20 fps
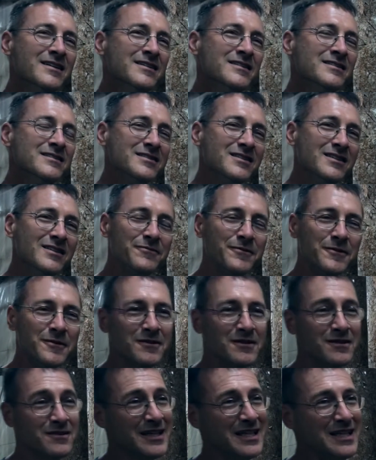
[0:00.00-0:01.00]

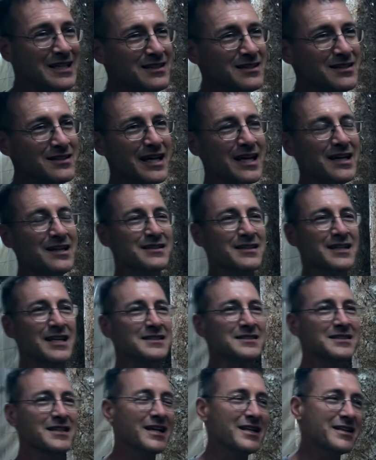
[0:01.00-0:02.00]
Seafood. Well,
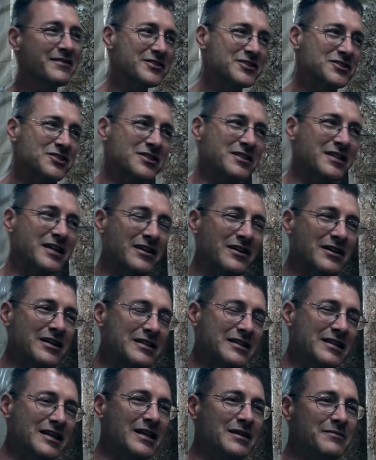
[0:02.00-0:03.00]
that's kind of a
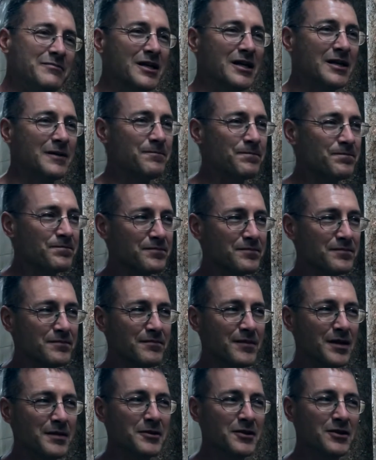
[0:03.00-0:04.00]
generic name.
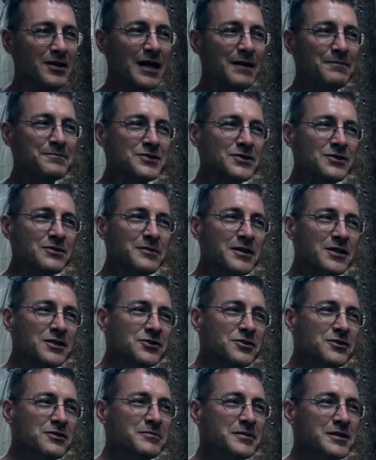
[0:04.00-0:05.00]
Maybe lobster
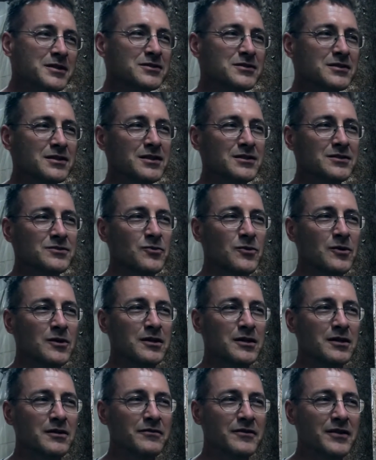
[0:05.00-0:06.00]
mushroom is one of